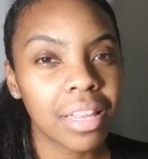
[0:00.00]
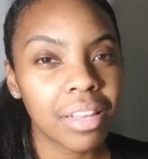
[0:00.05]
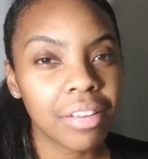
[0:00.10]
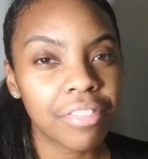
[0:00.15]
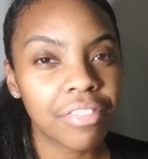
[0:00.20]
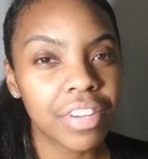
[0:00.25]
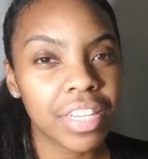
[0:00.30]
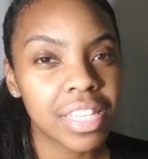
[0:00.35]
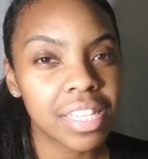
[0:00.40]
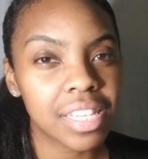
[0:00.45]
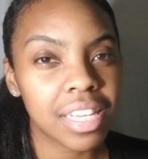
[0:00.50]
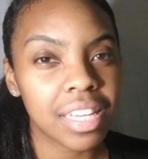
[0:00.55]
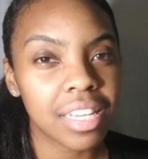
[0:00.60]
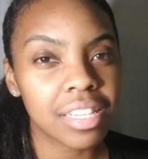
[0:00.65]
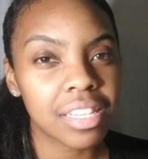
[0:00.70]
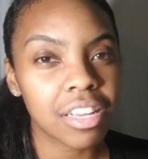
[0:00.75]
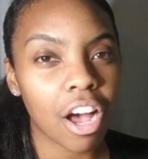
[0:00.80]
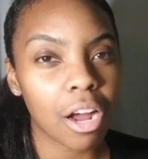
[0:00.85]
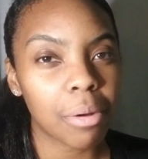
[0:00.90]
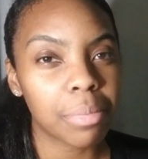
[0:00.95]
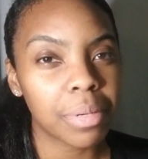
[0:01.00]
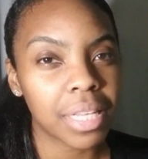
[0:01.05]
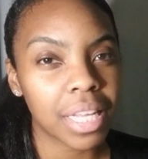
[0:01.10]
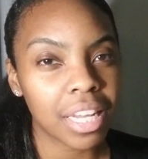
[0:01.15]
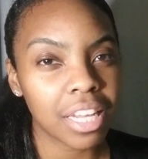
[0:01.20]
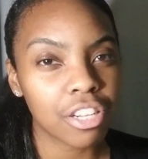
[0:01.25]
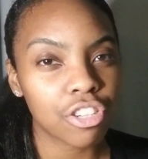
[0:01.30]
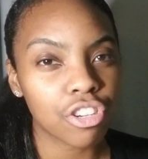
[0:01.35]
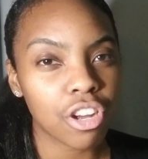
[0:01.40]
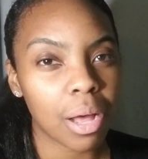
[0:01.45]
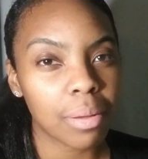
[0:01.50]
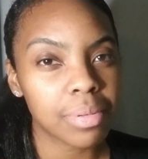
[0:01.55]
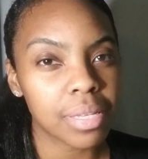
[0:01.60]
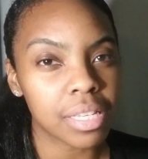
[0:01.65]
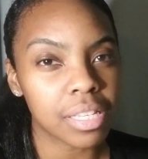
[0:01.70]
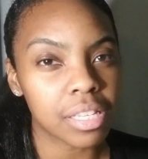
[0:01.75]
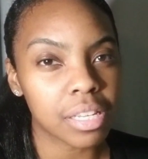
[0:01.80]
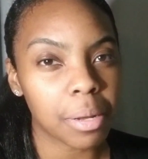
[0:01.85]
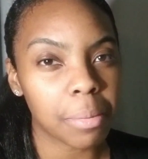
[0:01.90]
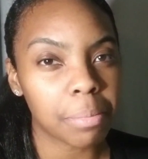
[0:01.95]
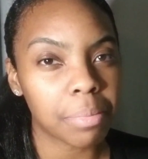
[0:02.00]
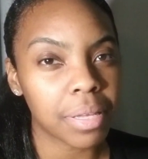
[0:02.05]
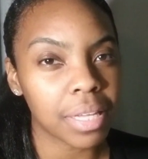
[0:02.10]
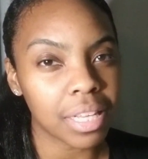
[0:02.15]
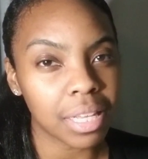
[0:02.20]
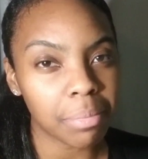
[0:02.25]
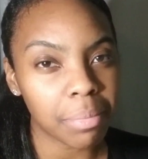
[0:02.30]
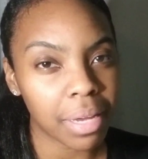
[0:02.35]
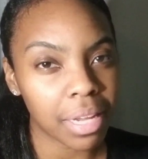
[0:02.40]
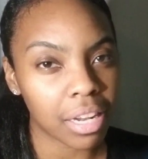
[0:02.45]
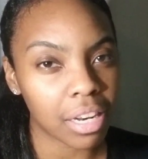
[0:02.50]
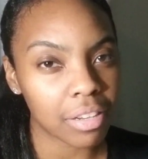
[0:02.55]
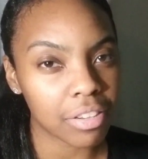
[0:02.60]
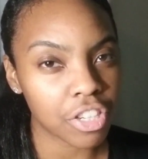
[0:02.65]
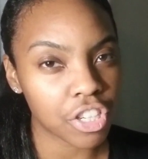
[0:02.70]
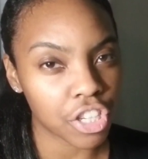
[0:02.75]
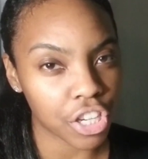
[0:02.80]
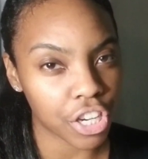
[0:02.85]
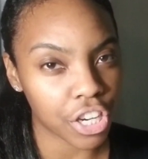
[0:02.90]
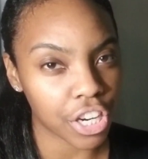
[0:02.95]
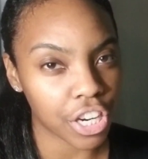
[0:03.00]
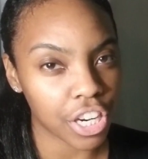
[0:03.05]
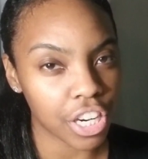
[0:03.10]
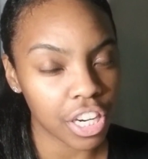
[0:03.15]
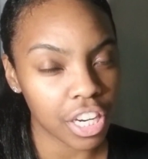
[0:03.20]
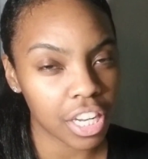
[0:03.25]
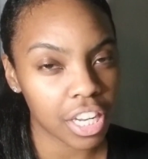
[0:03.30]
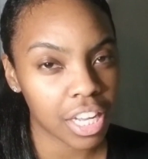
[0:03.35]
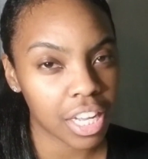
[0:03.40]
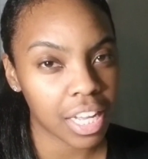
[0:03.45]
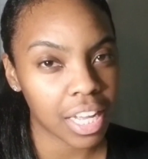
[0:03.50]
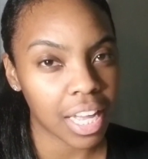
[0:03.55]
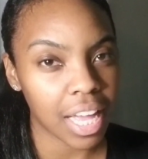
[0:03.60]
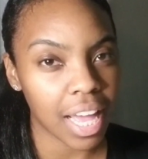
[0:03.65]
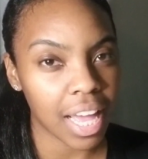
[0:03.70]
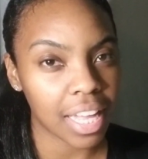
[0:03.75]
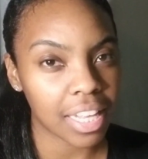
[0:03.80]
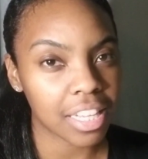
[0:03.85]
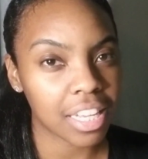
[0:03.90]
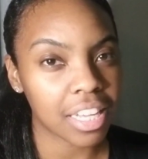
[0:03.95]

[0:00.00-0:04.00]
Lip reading: difference is carbonating drops is completely made out of sugar, and